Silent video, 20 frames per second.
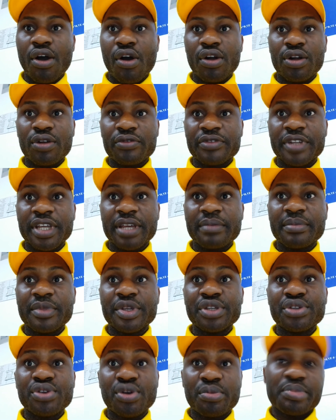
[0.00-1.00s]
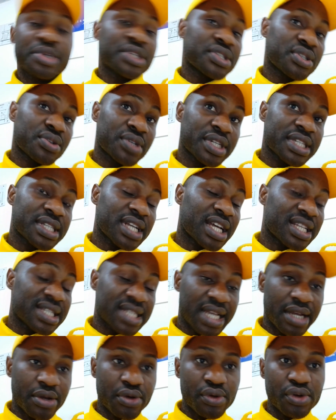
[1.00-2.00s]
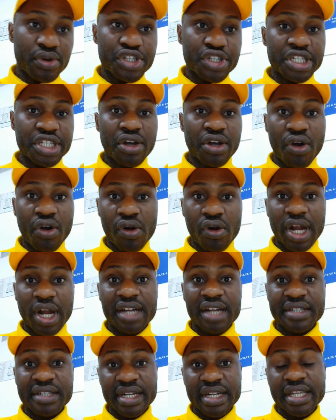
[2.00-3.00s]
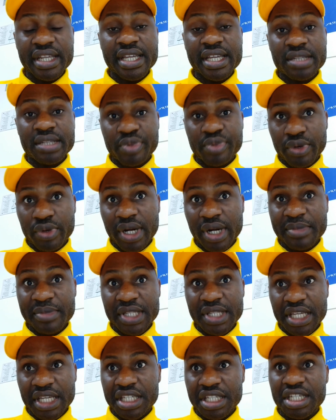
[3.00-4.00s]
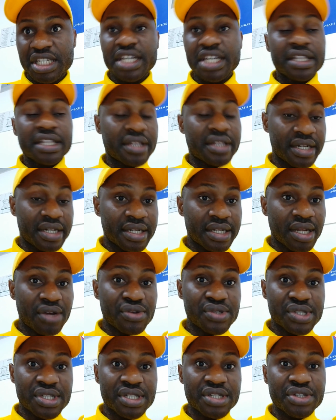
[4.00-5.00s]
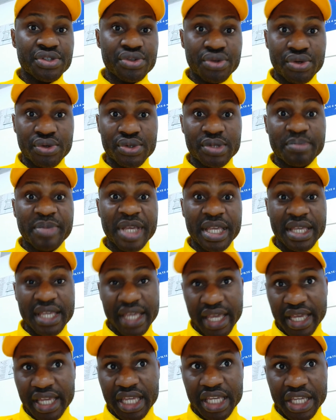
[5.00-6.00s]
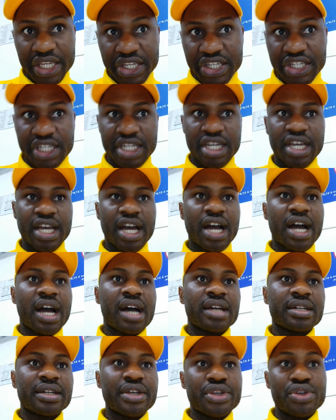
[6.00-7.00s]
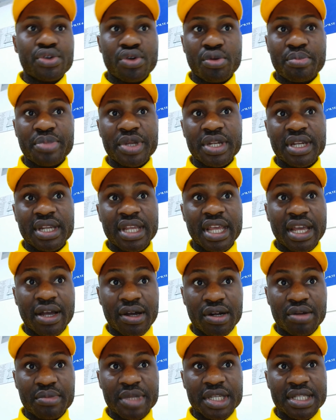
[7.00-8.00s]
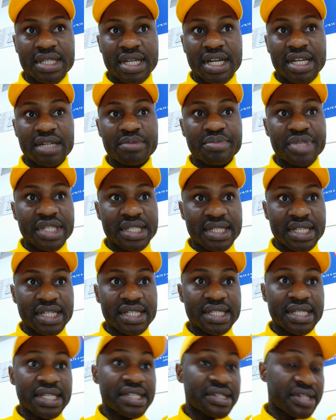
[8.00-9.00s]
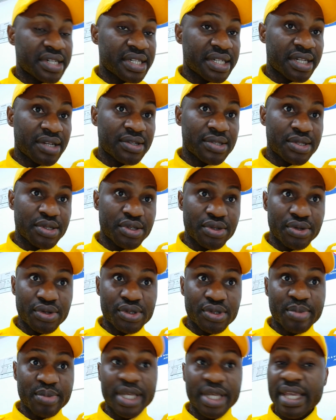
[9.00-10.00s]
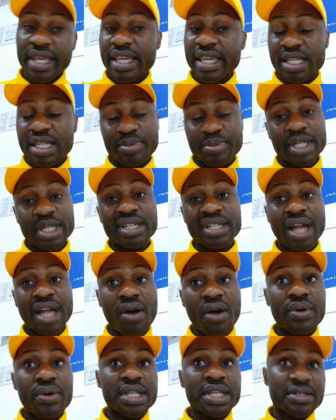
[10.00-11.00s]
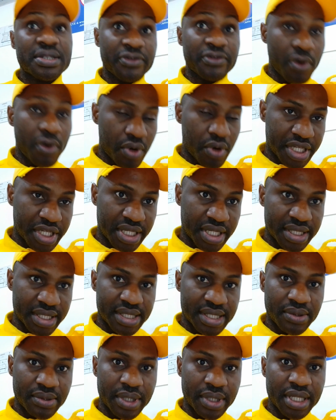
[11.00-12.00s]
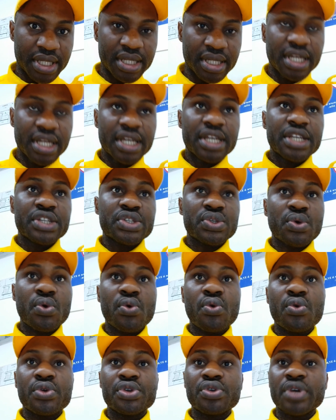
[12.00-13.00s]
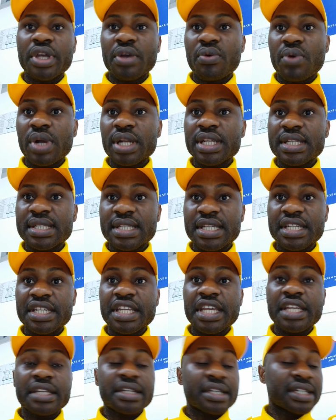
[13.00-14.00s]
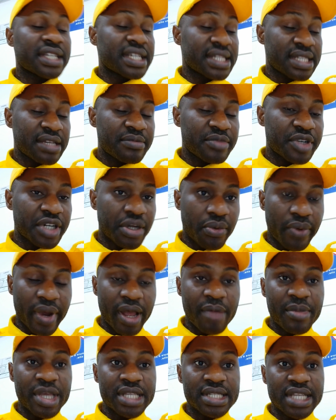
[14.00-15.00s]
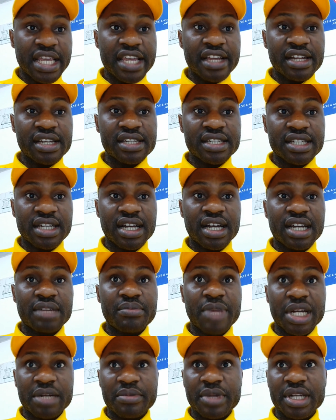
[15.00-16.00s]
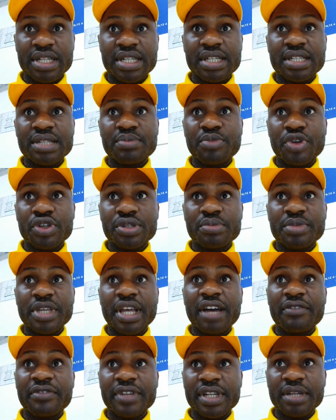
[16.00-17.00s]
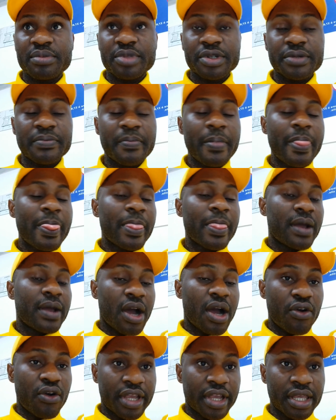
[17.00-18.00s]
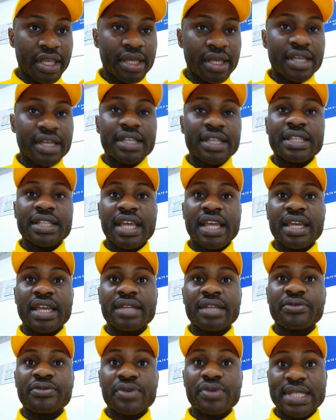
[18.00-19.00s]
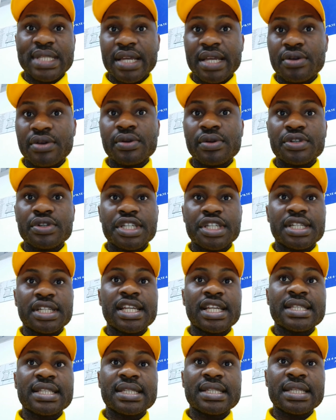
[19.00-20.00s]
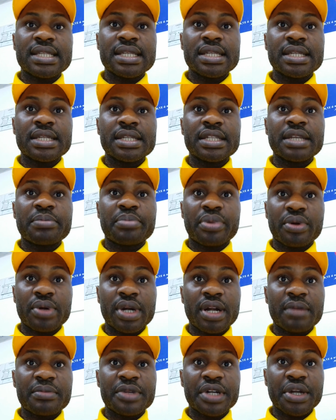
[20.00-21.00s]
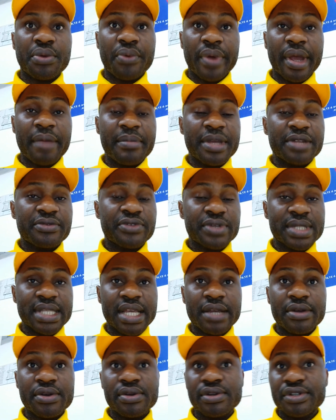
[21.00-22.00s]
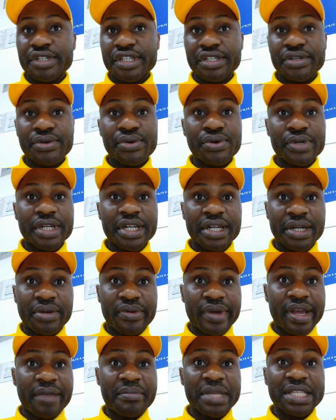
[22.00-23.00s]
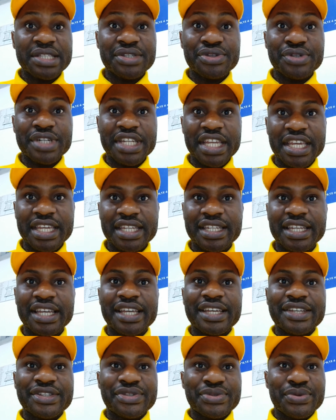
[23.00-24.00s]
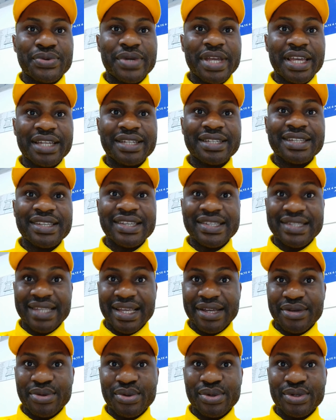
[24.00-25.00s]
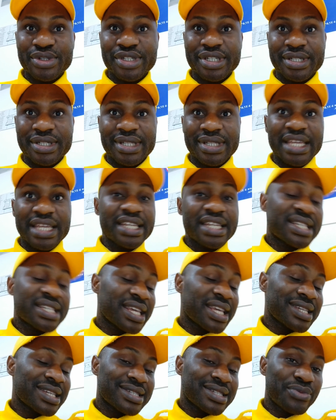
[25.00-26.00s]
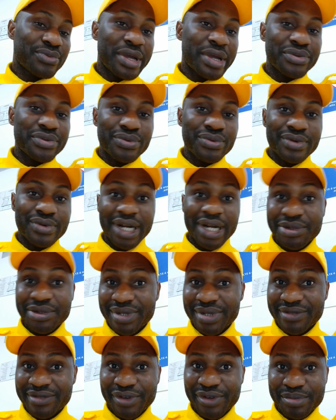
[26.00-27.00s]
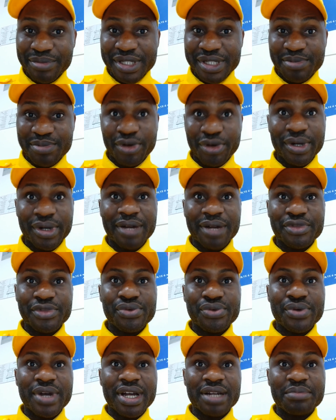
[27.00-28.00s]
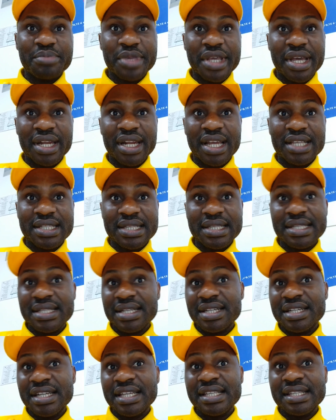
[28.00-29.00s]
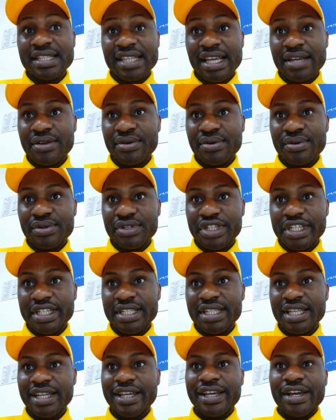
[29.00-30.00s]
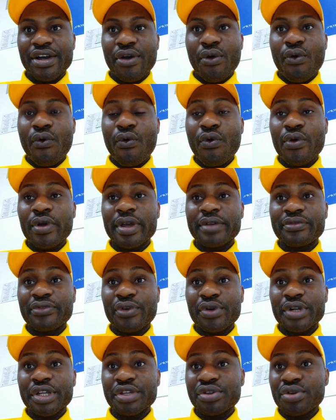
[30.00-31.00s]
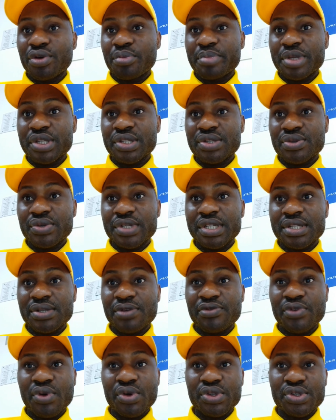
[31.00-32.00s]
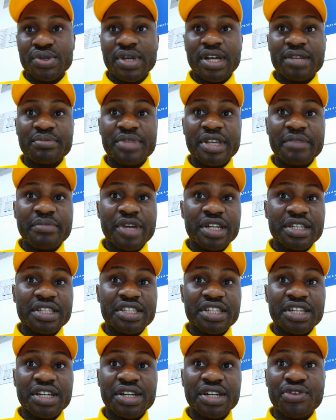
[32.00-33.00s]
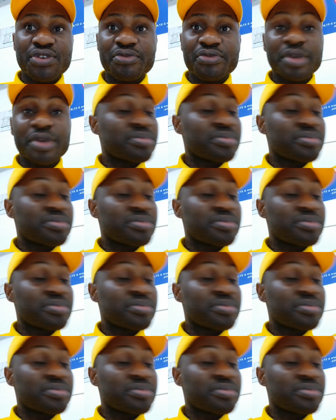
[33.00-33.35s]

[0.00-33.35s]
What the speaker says: All of them, European Studies and Psychology, all are 3 years programs each, 3,000 euros per year each, and European Economics and Business is 3,000 euros per year each, but now it's 4 years, okay? So you equally still need the same requirements. English and mathematics must be available, okay? Then for psychology, let's see the program requirement for psychology, or the requirements you need to get a psychologist. In this case, when you graduate from this program, you can be an assistant in psychology, or for the European studies, of course, you can be a manager of a